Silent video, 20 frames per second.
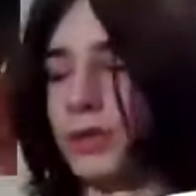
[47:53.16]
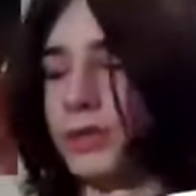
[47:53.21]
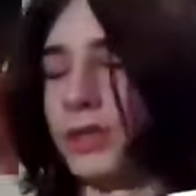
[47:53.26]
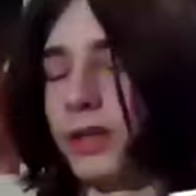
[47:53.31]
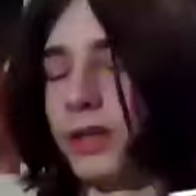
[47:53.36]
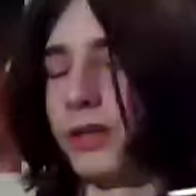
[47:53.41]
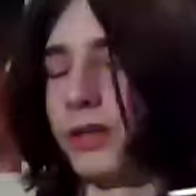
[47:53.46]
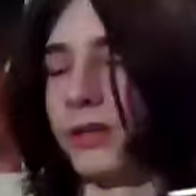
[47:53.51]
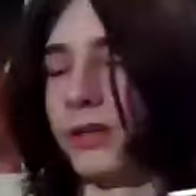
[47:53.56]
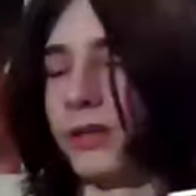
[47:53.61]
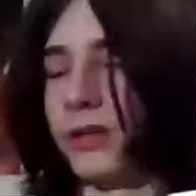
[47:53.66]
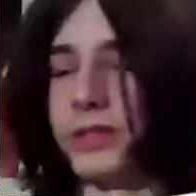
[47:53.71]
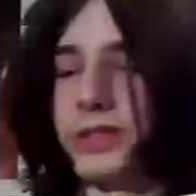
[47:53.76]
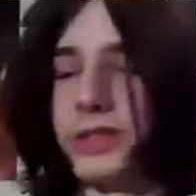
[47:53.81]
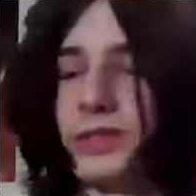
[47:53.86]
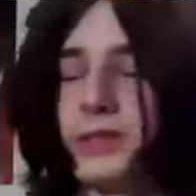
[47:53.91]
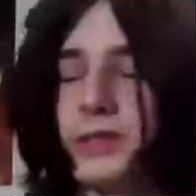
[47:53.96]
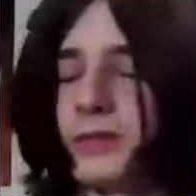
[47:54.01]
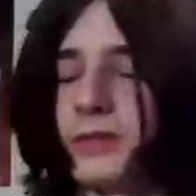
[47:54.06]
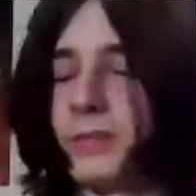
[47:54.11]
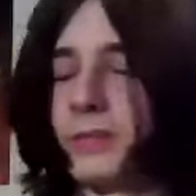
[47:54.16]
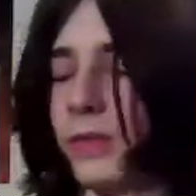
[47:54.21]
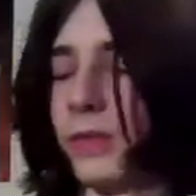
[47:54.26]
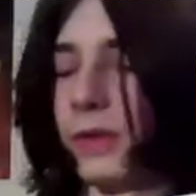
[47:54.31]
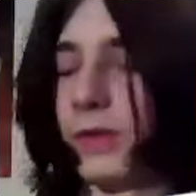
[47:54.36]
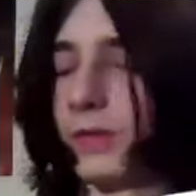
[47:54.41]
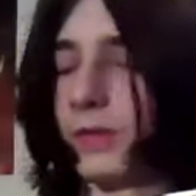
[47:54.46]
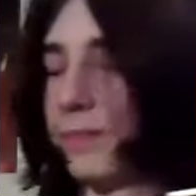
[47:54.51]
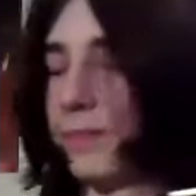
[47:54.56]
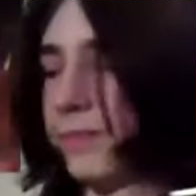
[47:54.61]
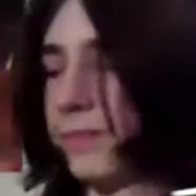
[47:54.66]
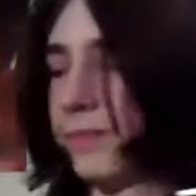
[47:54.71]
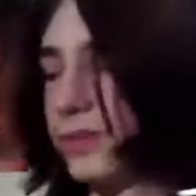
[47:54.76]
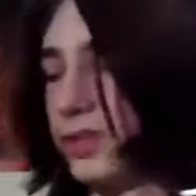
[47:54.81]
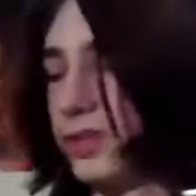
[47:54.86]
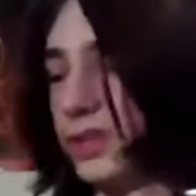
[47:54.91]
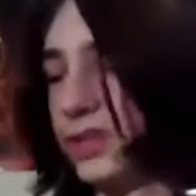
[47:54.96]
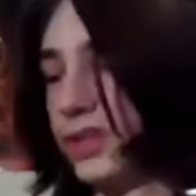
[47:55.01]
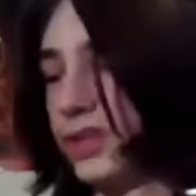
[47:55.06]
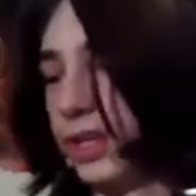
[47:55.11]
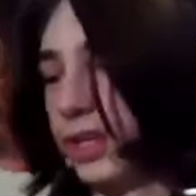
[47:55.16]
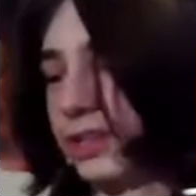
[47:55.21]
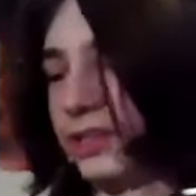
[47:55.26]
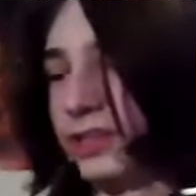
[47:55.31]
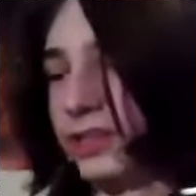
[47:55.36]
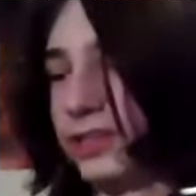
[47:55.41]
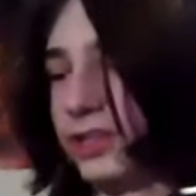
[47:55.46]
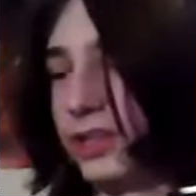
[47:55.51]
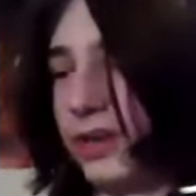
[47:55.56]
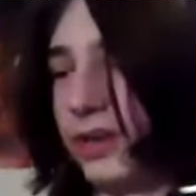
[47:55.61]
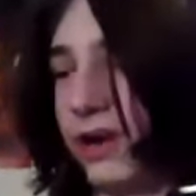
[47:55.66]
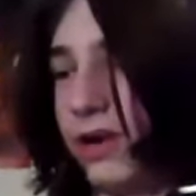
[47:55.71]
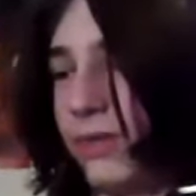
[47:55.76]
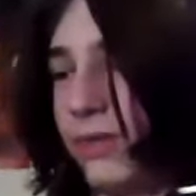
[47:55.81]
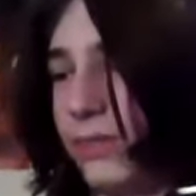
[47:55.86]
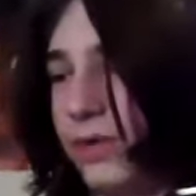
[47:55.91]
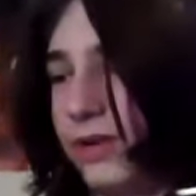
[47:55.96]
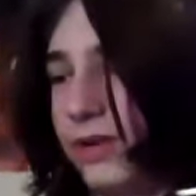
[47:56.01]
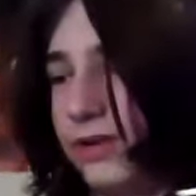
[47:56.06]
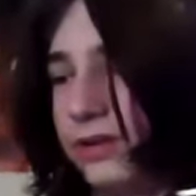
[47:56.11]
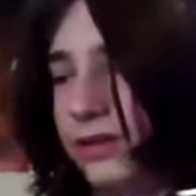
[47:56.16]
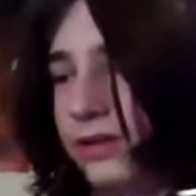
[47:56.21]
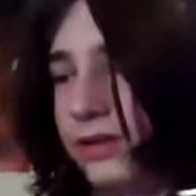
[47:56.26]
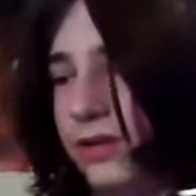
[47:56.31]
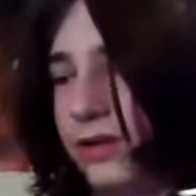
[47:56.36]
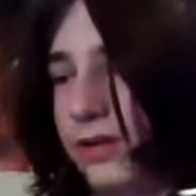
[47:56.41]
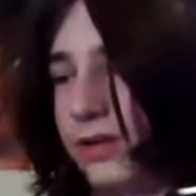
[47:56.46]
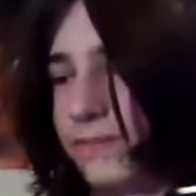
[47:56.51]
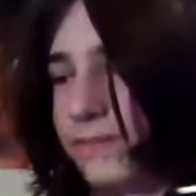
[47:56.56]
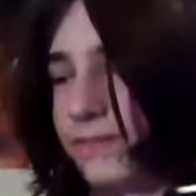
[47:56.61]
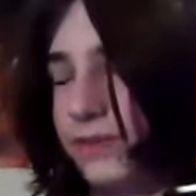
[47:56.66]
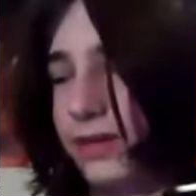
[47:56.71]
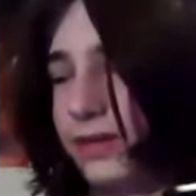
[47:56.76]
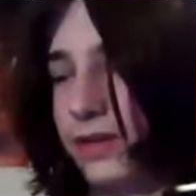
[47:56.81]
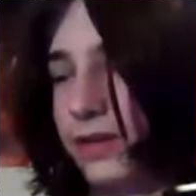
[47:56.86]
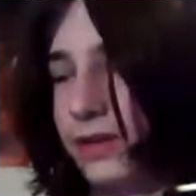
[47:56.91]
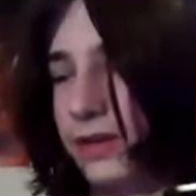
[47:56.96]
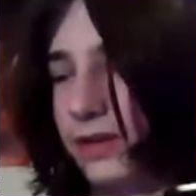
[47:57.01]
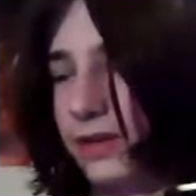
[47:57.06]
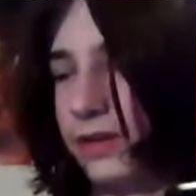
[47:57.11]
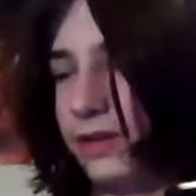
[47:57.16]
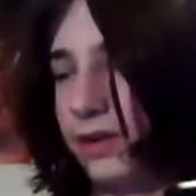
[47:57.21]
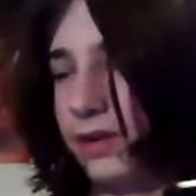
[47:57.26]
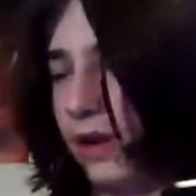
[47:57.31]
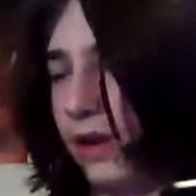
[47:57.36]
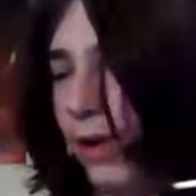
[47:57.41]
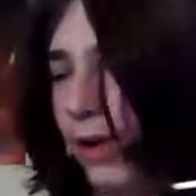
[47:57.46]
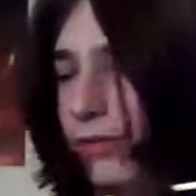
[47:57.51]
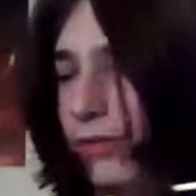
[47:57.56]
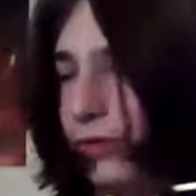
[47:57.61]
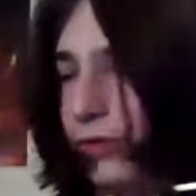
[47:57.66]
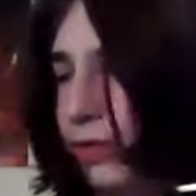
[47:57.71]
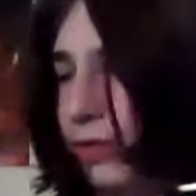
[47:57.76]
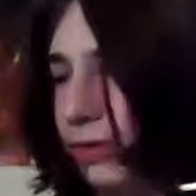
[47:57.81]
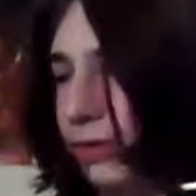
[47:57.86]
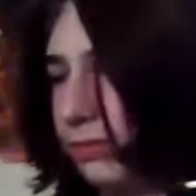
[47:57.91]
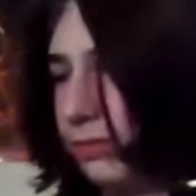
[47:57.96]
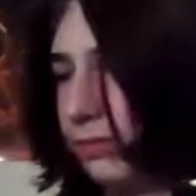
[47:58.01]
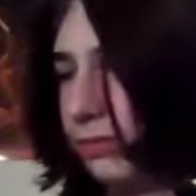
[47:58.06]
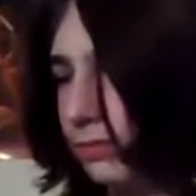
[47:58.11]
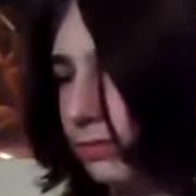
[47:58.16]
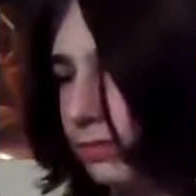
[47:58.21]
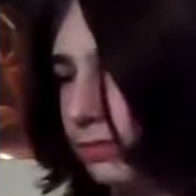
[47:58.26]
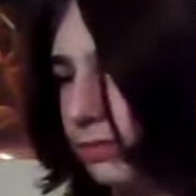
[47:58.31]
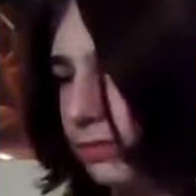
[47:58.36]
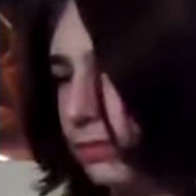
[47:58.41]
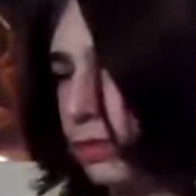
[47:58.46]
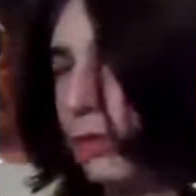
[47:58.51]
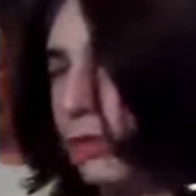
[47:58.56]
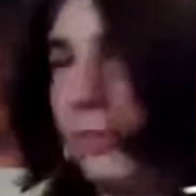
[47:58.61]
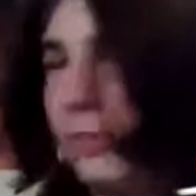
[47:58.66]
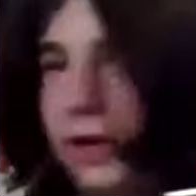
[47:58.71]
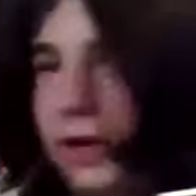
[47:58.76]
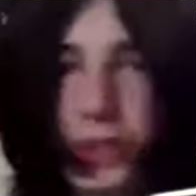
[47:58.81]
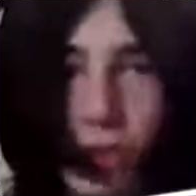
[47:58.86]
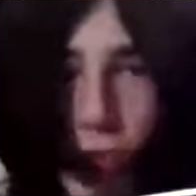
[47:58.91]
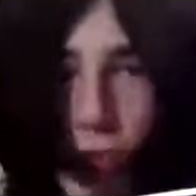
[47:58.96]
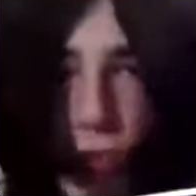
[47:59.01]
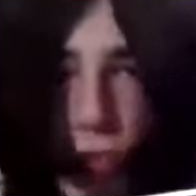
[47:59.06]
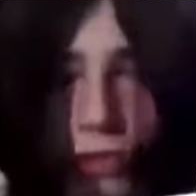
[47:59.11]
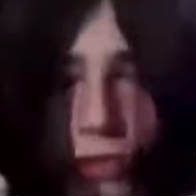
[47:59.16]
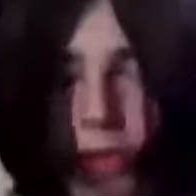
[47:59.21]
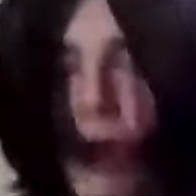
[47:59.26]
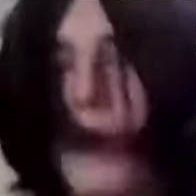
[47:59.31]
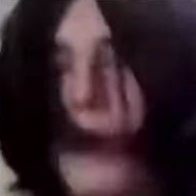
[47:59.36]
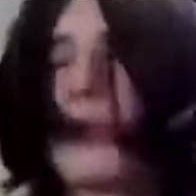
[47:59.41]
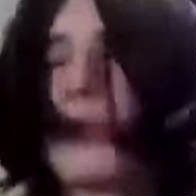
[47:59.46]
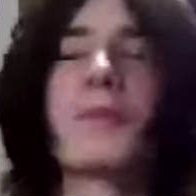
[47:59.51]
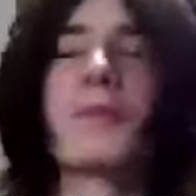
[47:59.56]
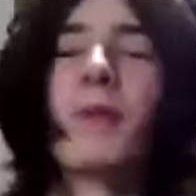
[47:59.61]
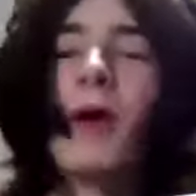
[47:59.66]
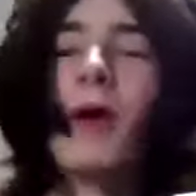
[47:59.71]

yeah, like just check this shit out, man. However, though, do make sure you type in